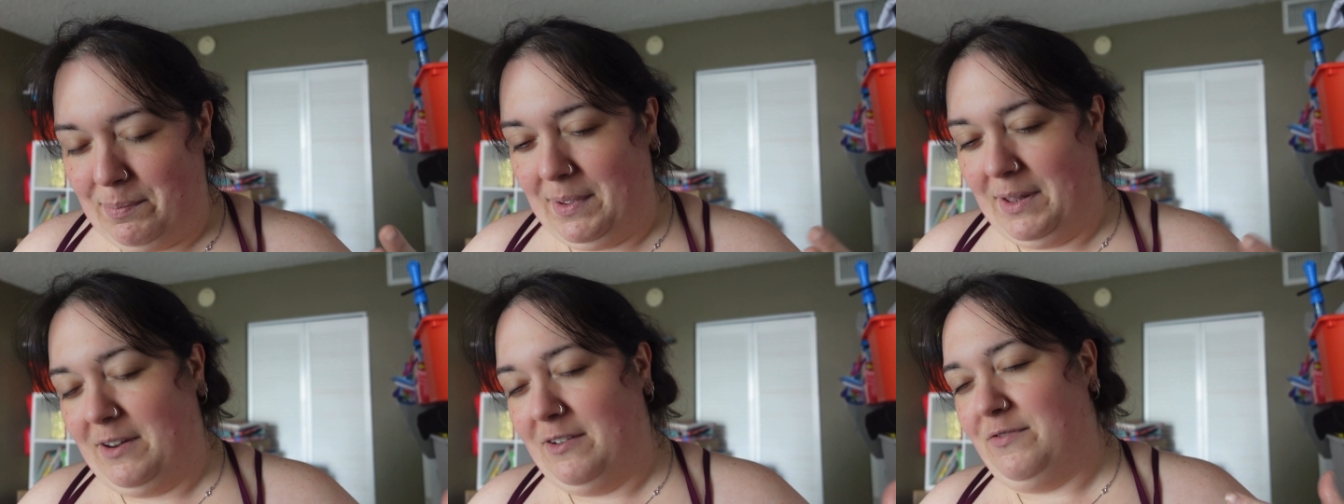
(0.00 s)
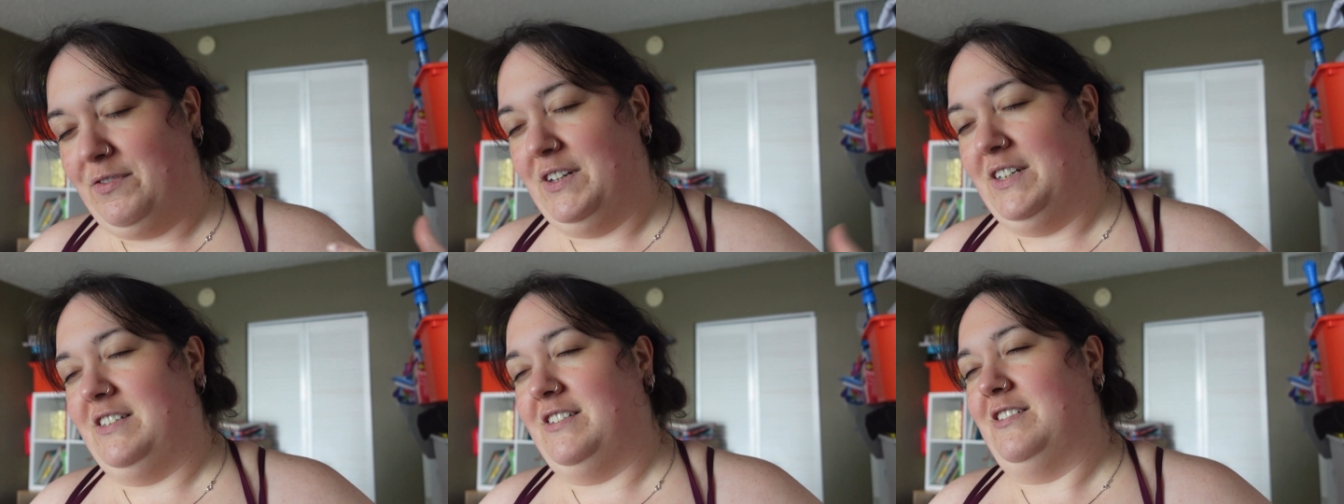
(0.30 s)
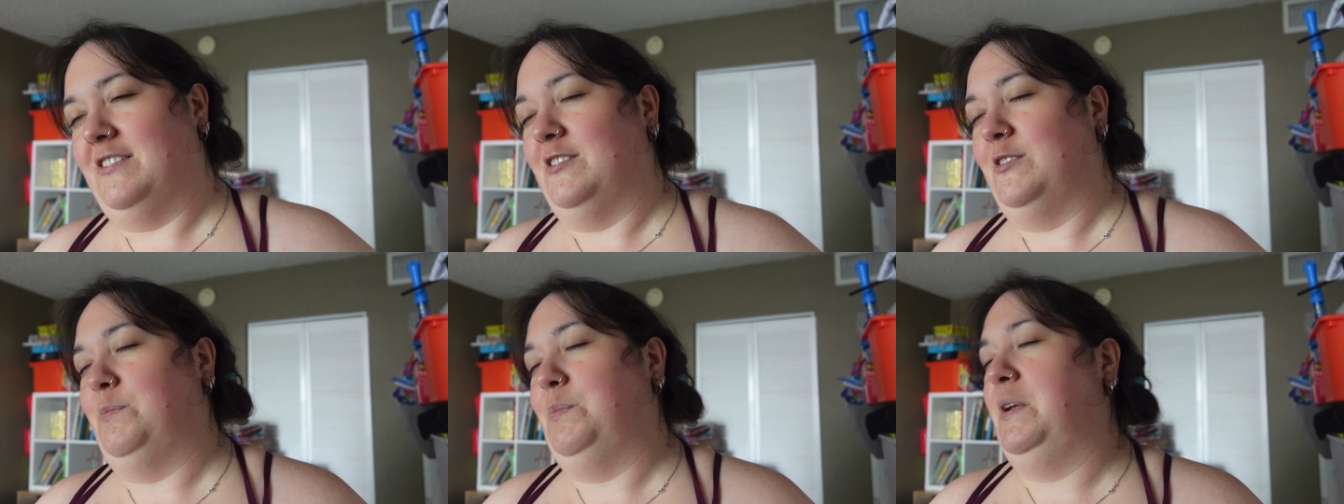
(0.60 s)
benefits
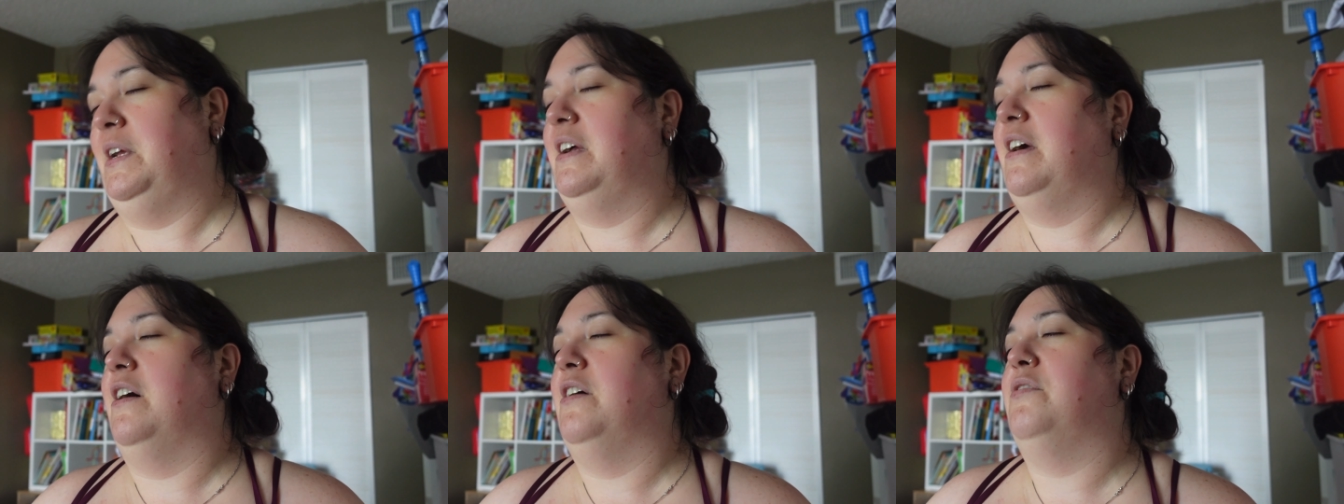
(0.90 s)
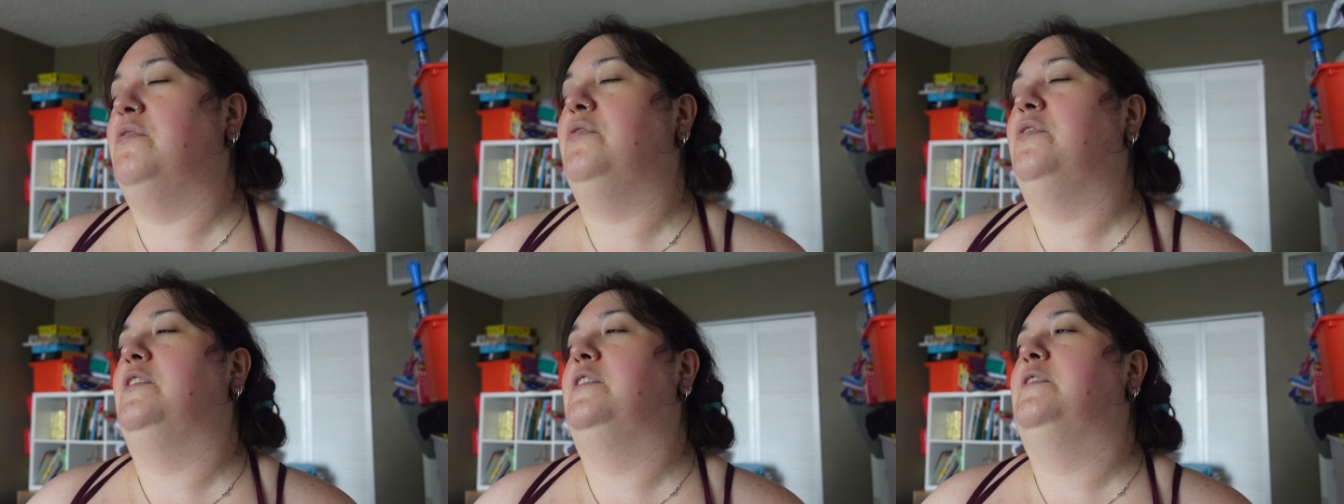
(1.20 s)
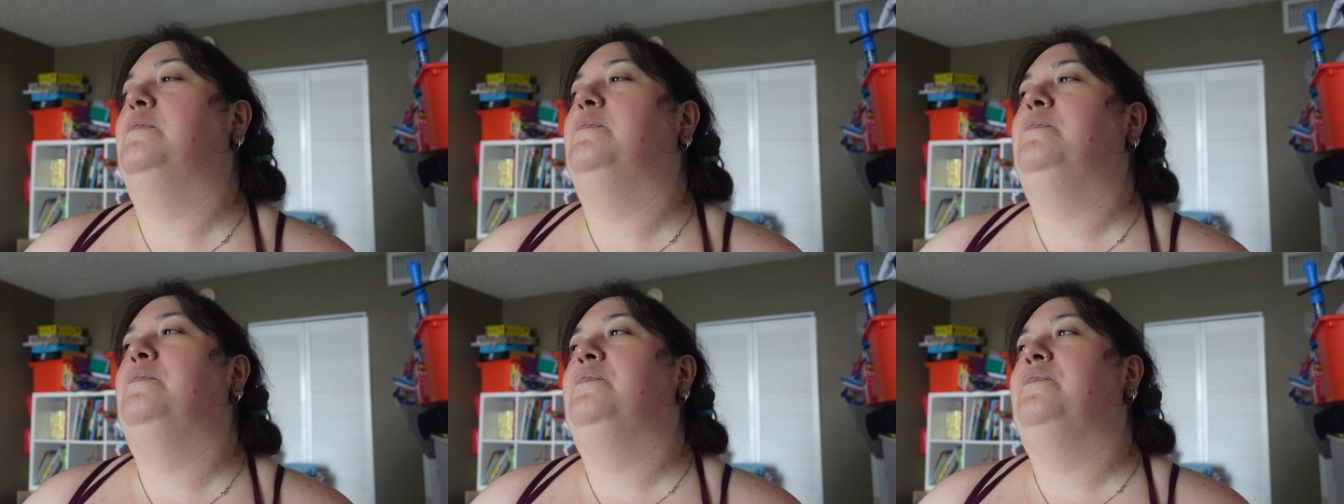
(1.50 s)
to speak of.
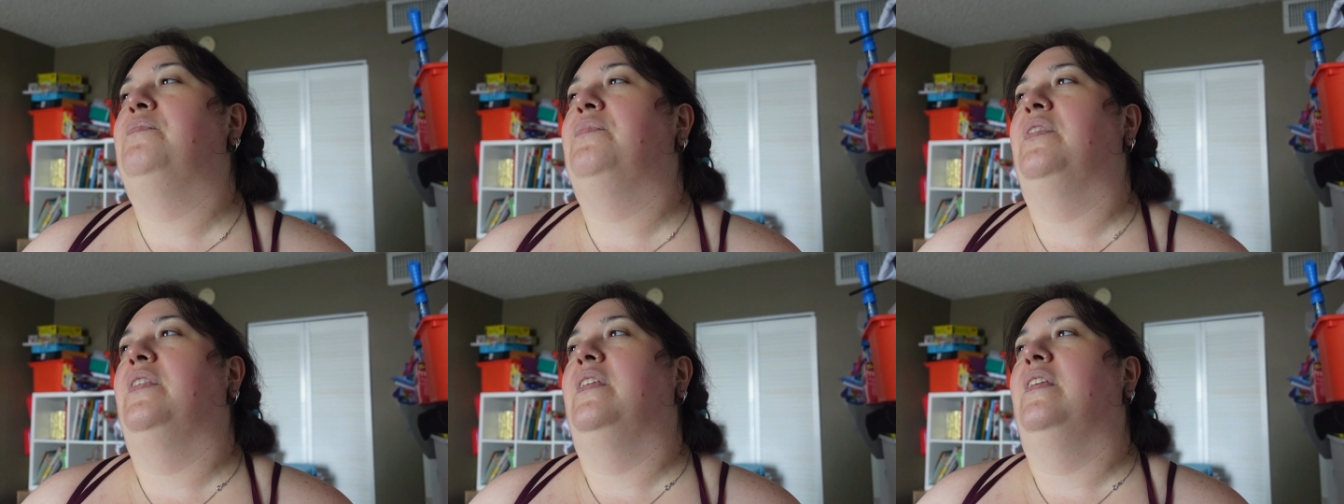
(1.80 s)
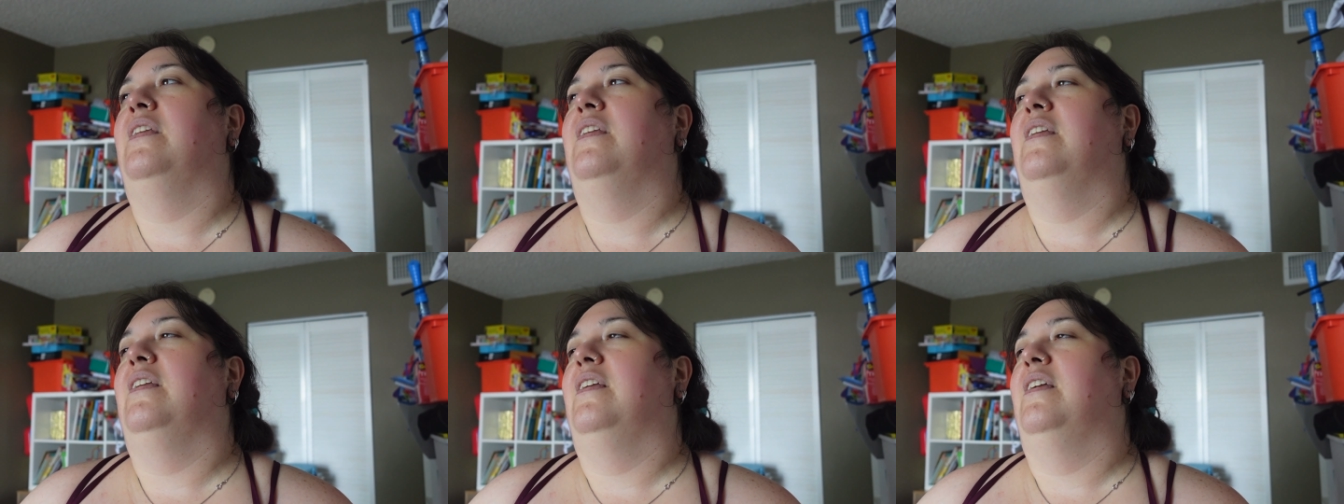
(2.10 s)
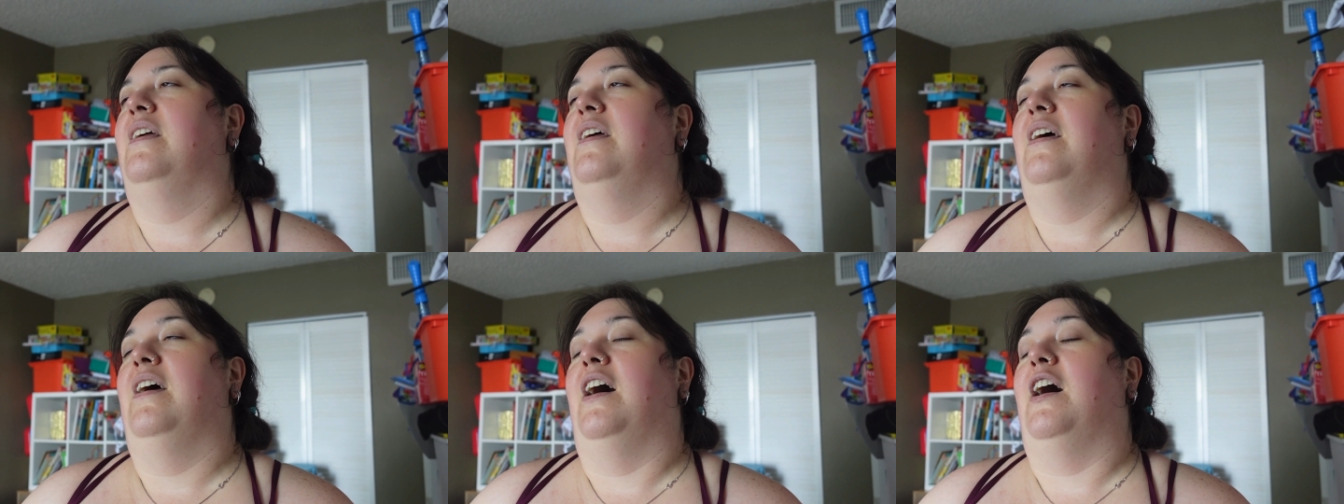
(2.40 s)

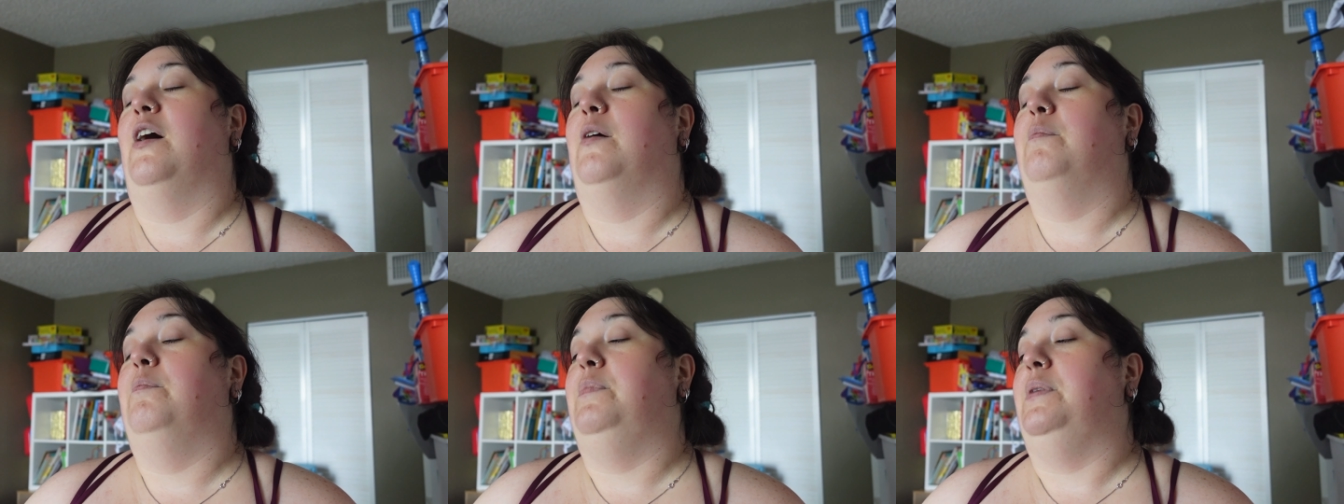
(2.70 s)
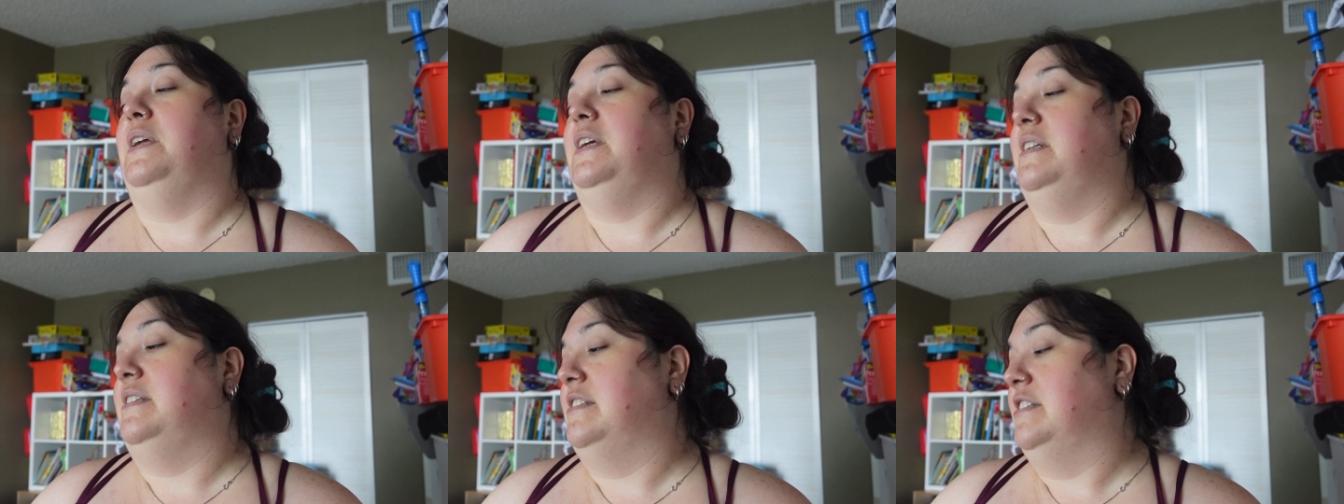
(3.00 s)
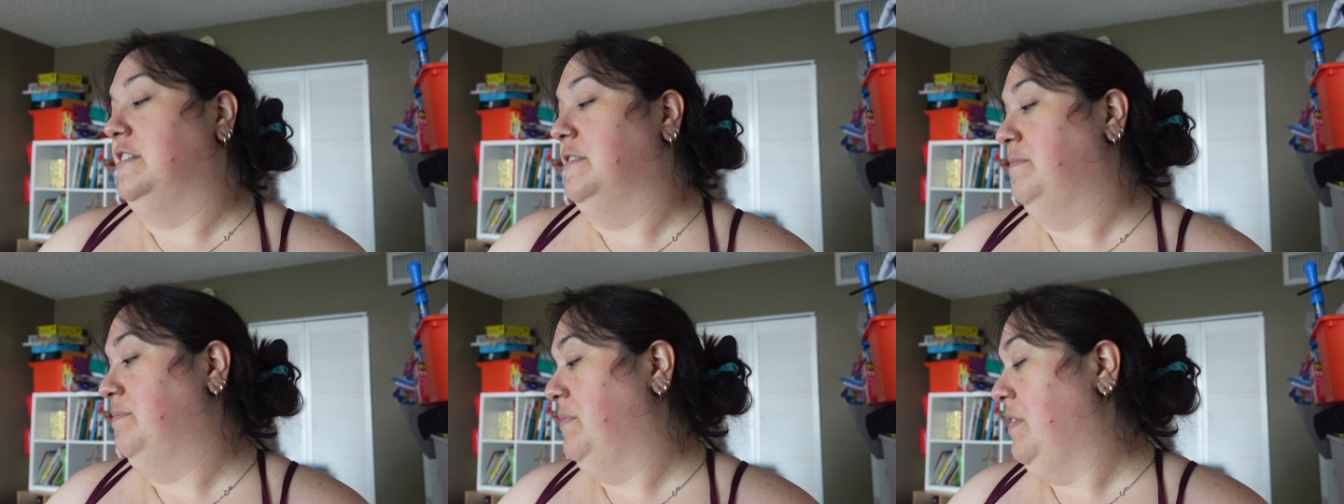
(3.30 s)
I'm
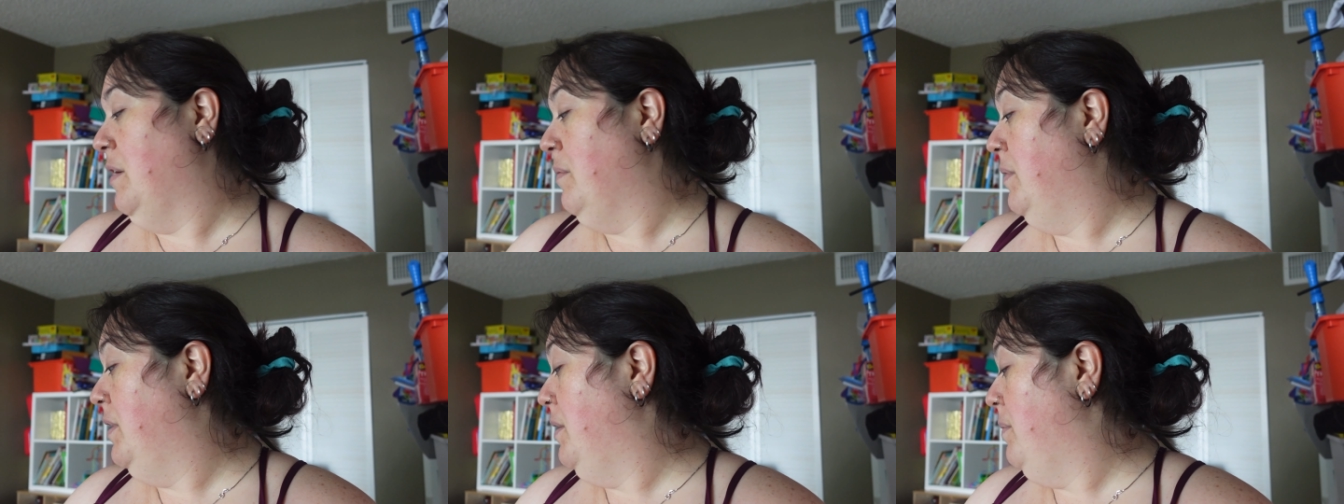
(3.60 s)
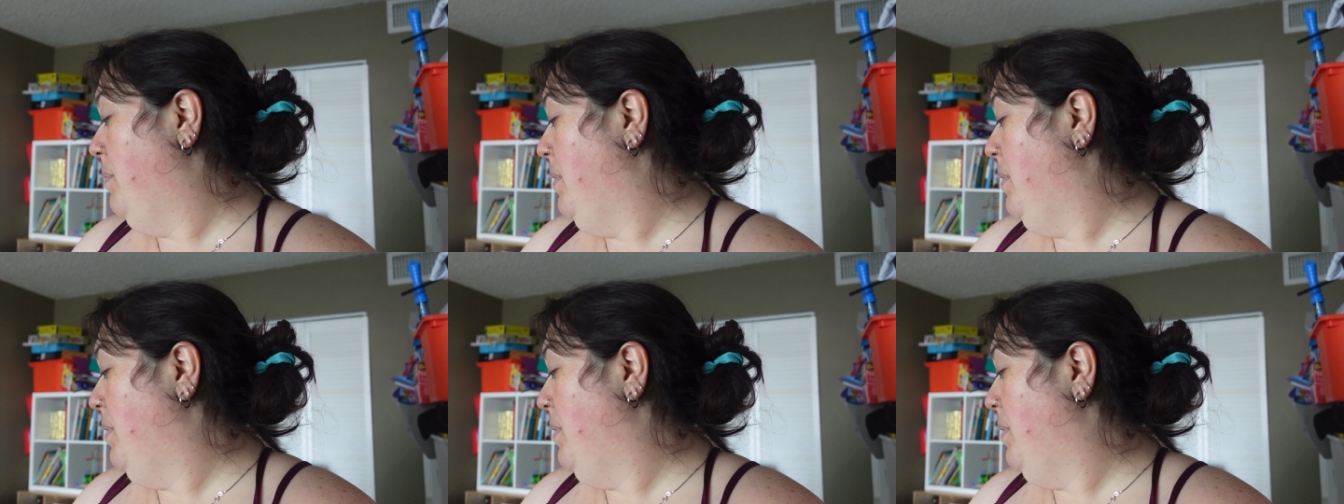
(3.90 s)
beat. I'm gonna